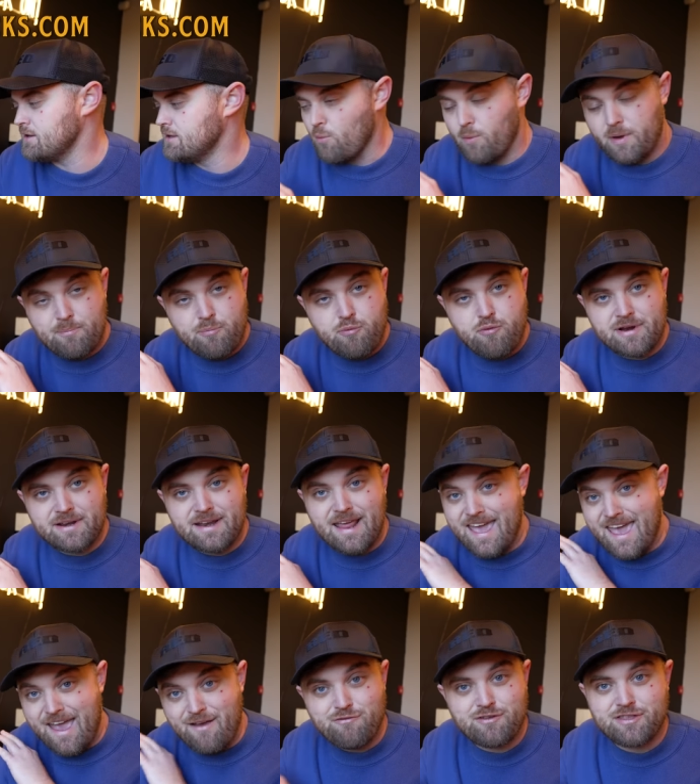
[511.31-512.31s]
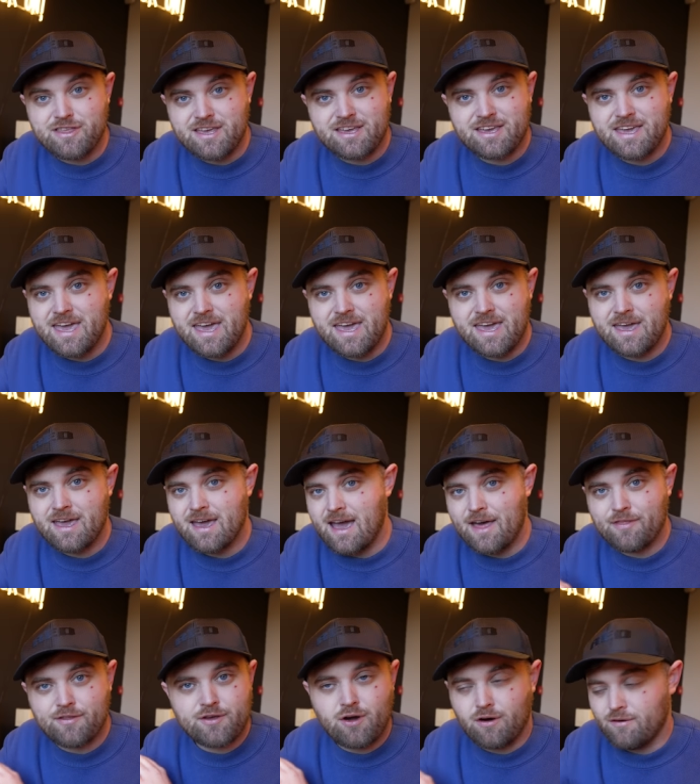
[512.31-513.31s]
We print everything here
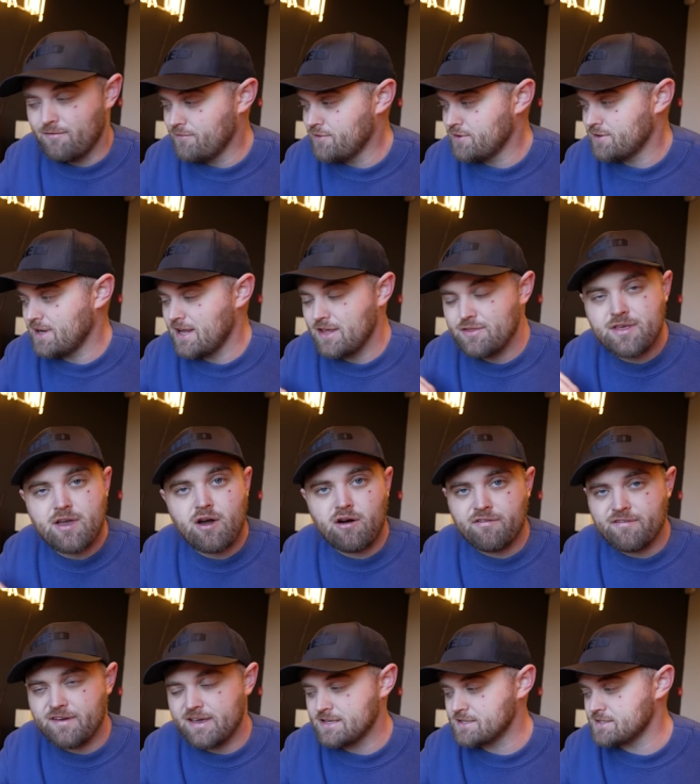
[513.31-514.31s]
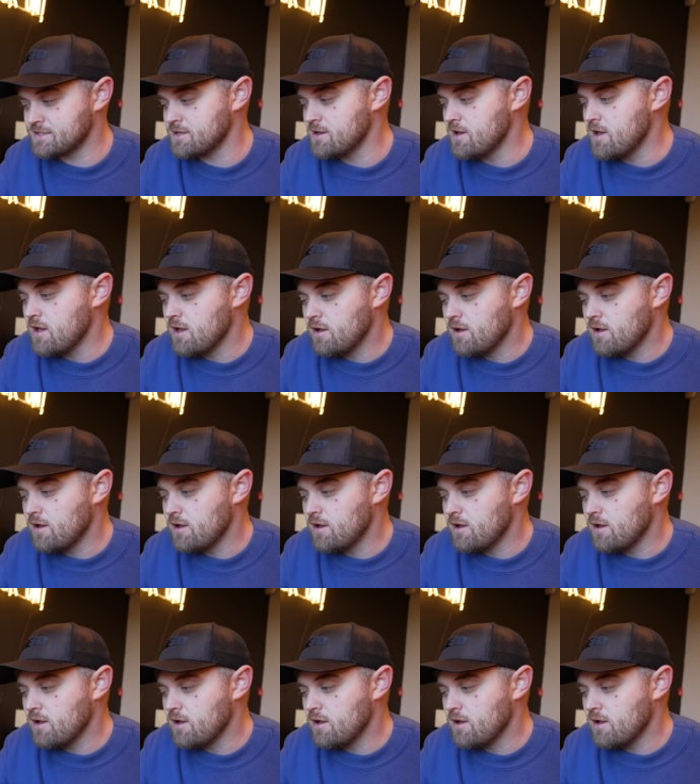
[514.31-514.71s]
at the convent in the office.